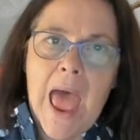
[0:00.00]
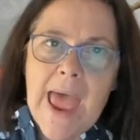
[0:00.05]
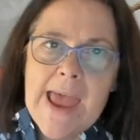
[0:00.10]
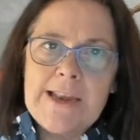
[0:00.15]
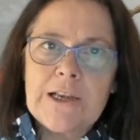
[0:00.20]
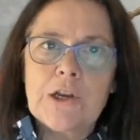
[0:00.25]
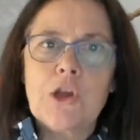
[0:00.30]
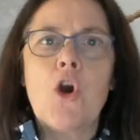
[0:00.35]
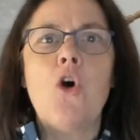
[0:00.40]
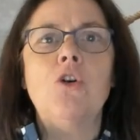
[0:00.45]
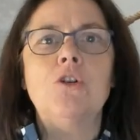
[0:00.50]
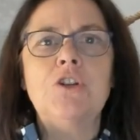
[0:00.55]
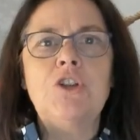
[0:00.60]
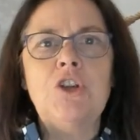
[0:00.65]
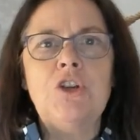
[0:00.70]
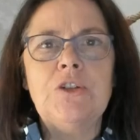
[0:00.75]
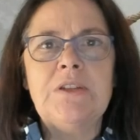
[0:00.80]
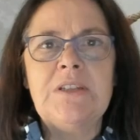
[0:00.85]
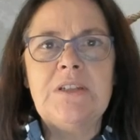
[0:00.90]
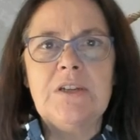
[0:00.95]
and
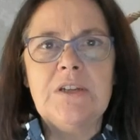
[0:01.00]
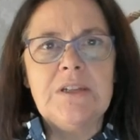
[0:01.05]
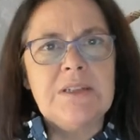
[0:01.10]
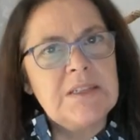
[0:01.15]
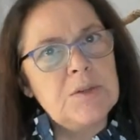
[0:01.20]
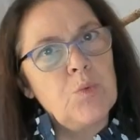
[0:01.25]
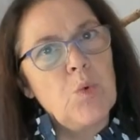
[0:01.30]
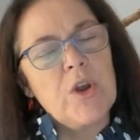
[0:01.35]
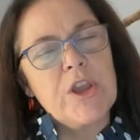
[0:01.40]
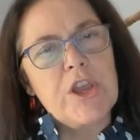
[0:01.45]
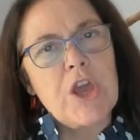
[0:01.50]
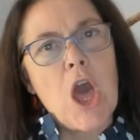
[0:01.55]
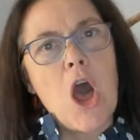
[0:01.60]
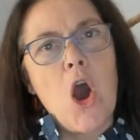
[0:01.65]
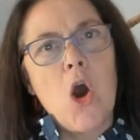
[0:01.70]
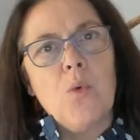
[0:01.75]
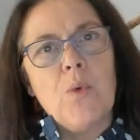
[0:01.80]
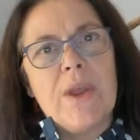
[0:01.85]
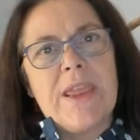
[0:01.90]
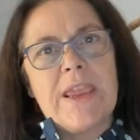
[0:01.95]
consciousness were
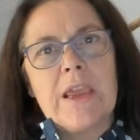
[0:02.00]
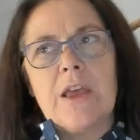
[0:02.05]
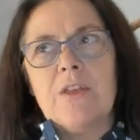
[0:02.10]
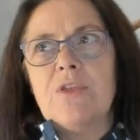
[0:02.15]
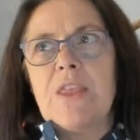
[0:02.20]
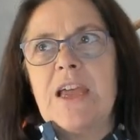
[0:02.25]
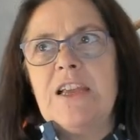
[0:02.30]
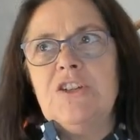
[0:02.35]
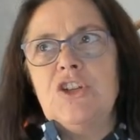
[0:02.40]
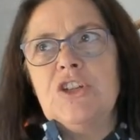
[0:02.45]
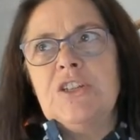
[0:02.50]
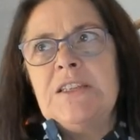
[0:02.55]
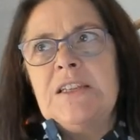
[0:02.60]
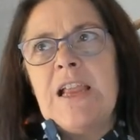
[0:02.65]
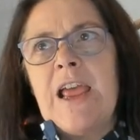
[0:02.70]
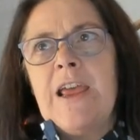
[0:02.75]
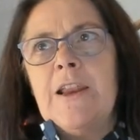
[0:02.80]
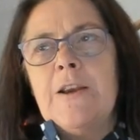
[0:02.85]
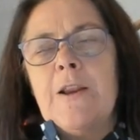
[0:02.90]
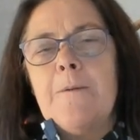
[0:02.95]
going, and they just
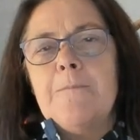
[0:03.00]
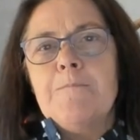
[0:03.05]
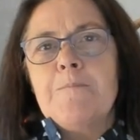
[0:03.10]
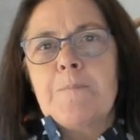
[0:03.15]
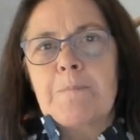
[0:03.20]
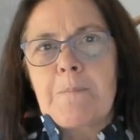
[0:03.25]
had